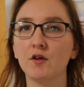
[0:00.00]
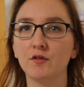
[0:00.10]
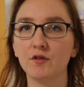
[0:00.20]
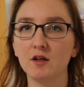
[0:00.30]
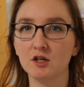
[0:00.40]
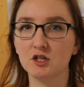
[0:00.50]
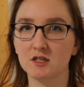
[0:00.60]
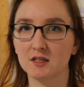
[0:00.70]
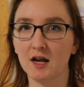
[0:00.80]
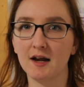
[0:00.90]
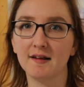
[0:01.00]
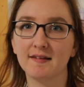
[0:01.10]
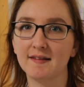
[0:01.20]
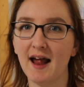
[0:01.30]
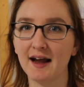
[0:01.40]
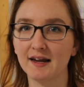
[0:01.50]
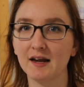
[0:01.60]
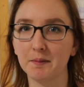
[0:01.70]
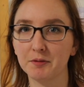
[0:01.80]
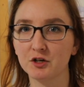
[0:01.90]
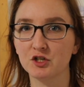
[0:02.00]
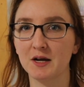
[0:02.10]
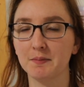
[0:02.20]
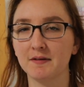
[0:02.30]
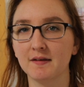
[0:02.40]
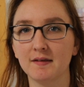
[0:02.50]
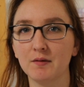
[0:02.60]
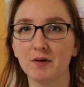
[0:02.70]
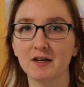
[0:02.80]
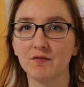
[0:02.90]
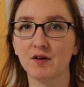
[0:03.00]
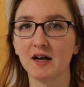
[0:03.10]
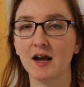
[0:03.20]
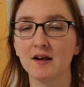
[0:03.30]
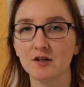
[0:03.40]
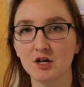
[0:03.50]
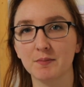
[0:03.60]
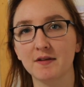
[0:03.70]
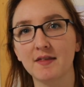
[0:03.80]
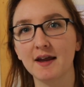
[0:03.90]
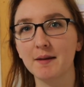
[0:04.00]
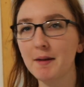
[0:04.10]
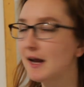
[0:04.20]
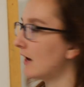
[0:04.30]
So they're just kind of stacking up their shapes to see what different kind of shapes they can make